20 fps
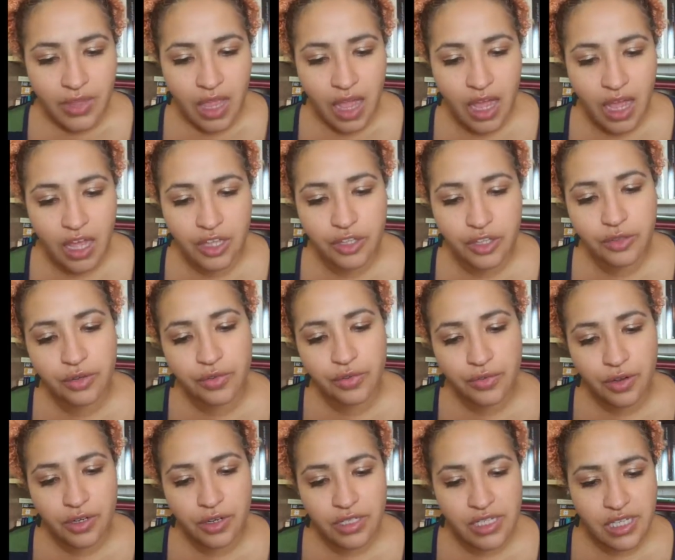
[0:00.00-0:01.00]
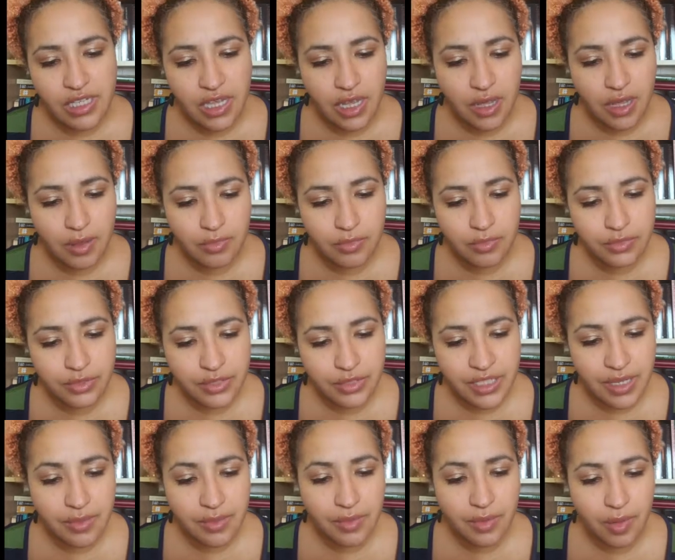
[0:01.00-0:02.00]
uh, universa
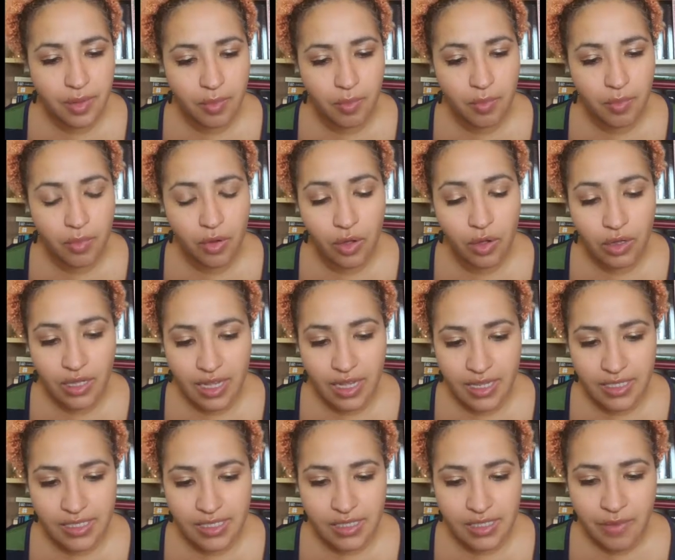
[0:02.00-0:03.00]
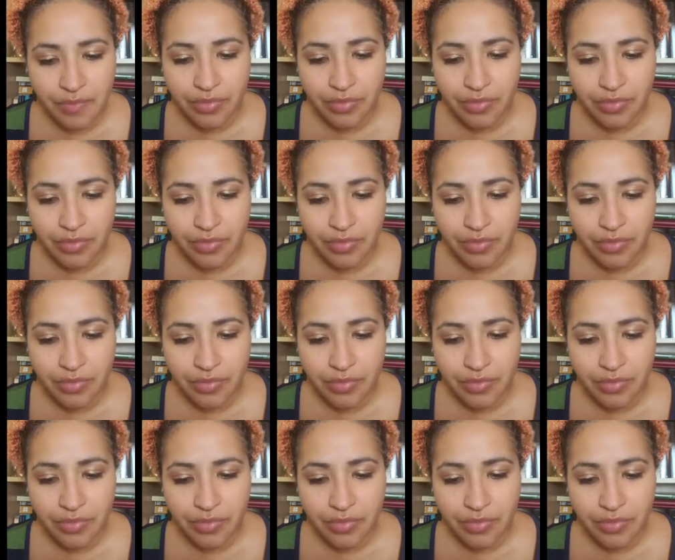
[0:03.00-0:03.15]
mundi moles,